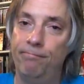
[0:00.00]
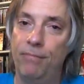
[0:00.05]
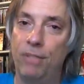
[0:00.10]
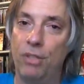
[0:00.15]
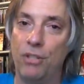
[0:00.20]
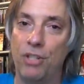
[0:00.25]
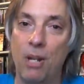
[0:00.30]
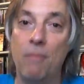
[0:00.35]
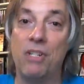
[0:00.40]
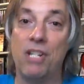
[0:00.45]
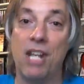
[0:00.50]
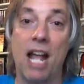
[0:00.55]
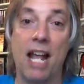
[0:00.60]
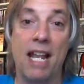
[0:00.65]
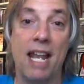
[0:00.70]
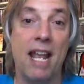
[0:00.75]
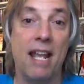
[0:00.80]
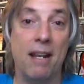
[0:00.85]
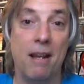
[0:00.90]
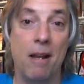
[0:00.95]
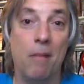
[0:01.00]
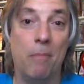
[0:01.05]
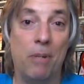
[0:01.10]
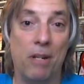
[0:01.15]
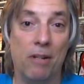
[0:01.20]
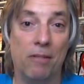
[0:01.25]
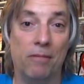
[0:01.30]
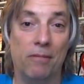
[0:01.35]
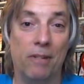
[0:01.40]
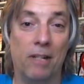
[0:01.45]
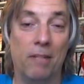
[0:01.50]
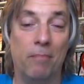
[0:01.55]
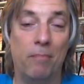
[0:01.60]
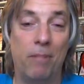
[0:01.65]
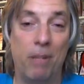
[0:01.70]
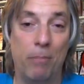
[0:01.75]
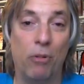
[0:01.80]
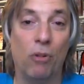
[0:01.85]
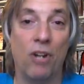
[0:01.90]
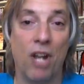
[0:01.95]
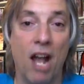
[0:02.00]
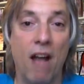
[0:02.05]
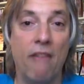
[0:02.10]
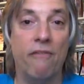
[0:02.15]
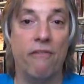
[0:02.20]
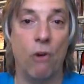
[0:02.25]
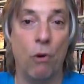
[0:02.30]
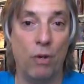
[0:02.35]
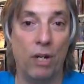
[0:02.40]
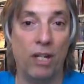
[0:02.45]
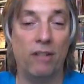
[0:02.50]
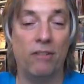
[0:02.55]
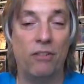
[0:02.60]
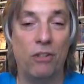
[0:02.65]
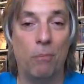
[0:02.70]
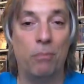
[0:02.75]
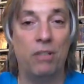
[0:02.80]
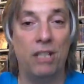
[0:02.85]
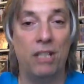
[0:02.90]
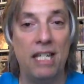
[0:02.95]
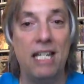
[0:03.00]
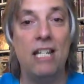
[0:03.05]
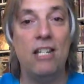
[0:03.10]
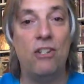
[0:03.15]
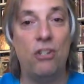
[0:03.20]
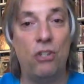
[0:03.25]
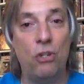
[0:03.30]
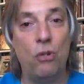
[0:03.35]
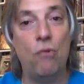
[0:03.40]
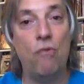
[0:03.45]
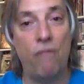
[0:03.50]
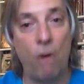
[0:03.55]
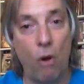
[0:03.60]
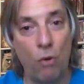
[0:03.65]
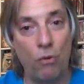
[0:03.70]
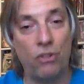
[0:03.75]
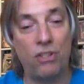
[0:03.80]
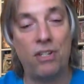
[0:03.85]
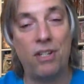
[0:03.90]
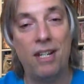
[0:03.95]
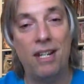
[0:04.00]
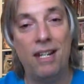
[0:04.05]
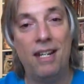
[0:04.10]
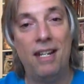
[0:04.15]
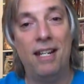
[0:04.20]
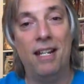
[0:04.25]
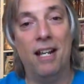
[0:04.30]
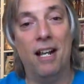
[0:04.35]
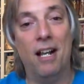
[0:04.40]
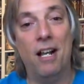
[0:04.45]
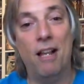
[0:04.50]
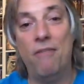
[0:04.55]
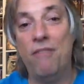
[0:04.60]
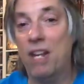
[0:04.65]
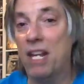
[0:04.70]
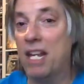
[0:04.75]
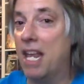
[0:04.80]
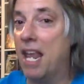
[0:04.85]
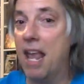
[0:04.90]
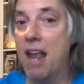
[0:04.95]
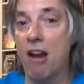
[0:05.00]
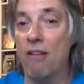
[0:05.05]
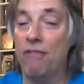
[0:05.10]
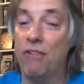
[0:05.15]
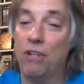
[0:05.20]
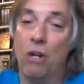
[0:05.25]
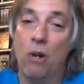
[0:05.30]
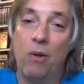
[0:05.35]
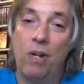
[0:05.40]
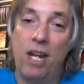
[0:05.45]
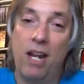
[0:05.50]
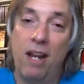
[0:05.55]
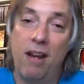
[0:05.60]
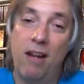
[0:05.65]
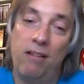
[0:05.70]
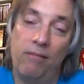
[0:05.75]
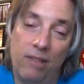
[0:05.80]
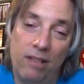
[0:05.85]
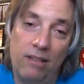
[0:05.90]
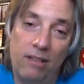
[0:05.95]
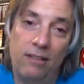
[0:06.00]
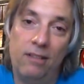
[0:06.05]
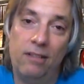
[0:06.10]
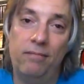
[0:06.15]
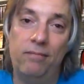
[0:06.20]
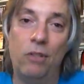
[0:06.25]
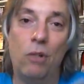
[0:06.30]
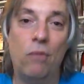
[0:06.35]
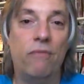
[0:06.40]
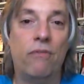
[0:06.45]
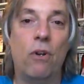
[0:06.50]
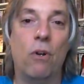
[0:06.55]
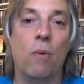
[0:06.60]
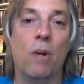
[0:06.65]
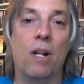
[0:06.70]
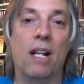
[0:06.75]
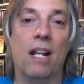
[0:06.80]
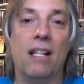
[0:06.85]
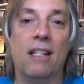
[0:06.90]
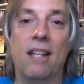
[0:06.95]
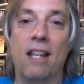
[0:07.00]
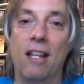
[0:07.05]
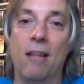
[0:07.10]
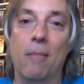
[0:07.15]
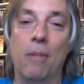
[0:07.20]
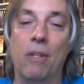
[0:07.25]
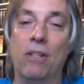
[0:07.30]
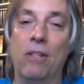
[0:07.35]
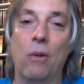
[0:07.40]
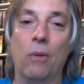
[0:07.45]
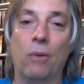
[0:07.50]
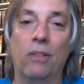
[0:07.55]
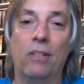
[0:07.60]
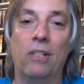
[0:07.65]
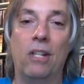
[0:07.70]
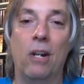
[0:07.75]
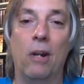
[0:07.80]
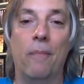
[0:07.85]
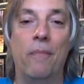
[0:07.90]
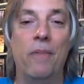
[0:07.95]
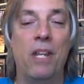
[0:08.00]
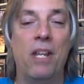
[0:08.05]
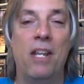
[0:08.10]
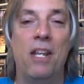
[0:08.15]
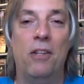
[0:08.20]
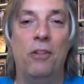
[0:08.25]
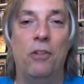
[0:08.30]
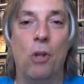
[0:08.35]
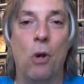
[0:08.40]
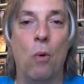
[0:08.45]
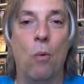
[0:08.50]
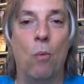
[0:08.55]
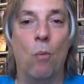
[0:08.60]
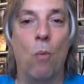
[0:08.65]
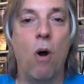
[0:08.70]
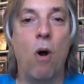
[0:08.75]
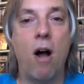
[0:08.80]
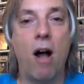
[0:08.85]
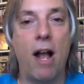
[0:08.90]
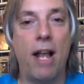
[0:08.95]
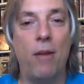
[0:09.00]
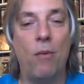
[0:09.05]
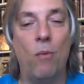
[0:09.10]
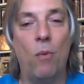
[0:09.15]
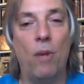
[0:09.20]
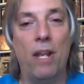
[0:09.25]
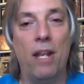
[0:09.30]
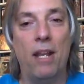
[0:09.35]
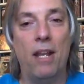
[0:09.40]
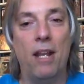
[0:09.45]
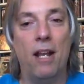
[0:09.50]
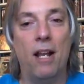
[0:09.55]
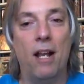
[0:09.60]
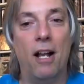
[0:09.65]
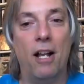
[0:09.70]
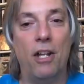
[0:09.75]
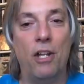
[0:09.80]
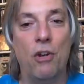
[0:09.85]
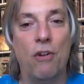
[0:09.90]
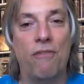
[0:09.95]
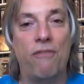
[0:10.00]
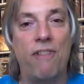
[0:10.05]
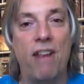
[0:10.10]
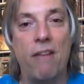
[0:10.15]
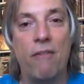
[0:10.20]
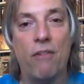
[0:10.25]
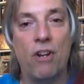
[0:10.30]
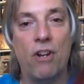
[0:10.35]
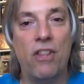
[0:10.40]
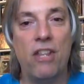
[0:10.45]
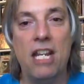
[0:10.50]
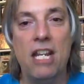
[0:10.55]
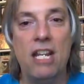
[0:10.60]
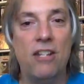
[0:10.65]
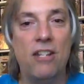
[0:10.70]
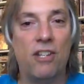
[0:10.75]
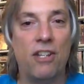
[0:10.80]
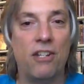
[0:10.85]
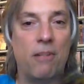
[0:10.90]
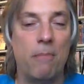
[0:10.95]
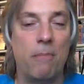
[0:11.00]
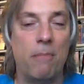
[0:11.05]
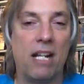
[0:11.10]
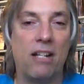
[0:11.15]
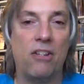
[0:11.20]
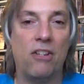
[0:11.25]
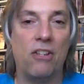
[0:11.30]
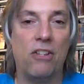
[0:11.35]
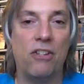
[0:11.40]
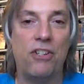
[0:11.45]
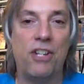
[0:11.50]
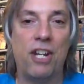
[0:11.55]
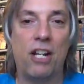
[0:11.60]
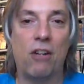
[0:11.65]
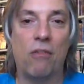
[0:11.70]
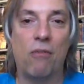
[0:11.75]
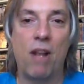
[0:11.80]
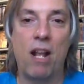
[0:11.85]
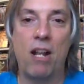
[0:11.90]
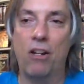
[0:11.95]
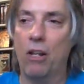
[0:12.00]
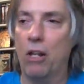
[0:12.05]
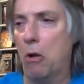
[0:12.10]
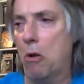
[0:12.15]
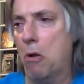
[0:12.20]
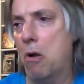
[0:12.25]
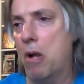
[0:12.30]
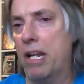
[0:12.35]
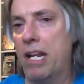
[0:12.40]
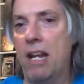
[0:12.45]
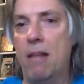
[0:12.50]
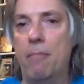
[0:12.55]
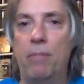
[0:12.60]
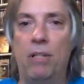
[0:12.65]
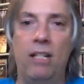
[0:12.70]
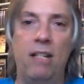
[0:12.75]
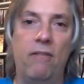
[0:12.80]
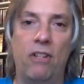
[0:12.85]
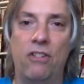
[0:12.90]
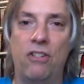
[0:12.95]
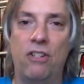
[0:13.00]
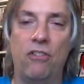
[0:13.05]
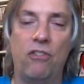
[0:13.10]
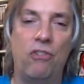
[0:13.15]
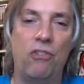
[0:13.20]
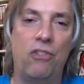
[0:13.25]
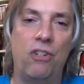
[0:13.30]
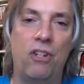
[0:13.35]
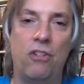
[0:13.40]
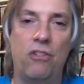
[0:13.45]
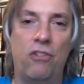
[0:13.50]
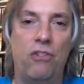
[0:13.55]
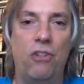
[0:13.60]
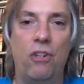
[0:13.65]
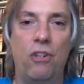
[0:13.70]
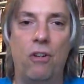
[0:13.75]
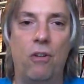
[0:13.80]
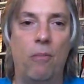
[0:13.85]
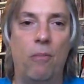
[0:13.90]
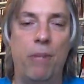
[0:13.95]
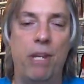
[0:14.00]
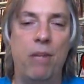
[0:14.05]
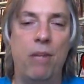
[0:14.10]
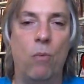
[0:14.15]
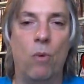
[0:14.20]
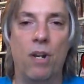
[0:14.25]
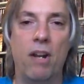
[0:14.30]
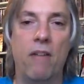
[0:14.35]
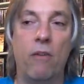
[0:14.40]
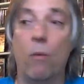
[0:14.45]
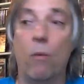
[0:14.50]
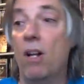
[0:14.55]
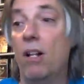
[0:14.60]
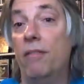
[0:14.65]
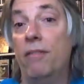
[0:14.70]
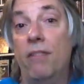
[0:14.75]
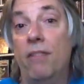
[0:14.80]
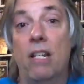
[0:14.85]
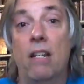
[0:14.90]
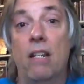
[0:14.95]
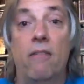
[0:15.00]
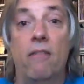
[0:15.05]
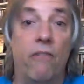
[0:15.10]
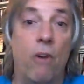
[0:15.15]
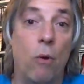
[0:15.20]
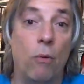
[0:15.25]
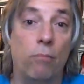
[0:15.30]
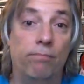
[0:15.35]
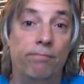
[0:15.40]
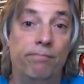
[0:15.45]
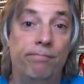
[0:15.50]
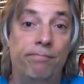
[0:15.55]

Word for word: So something's not adding up here, right? People are not voting. So please do vote uh, if you care. If you don't care, well, then don't vote. What can I tell you? But don't, you know, don't whine when uh, your favorite of these doesn't make it to the second round. You're like, oh, I can't believe that such and such, you know, beat whatever. Well, you didn't vote.